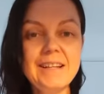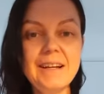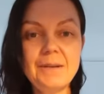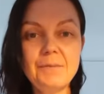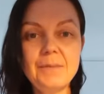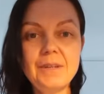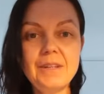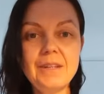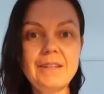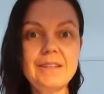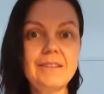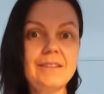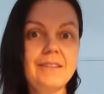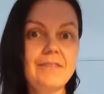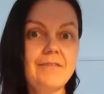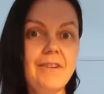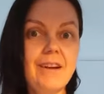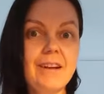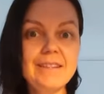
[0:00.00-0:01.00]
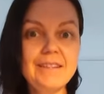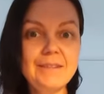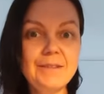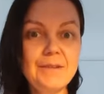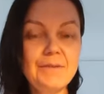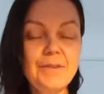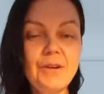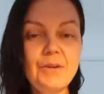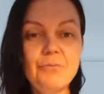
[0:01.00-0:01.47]
I mean, they're raising
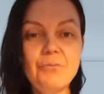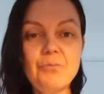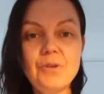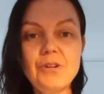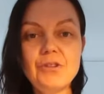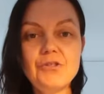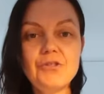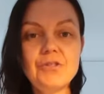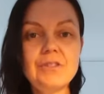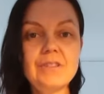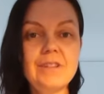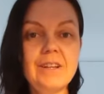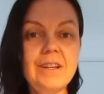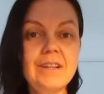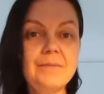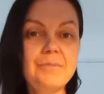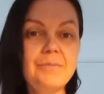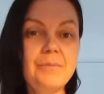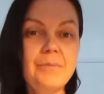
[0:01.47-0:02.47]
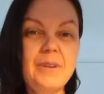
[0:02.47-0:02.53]
the vibration and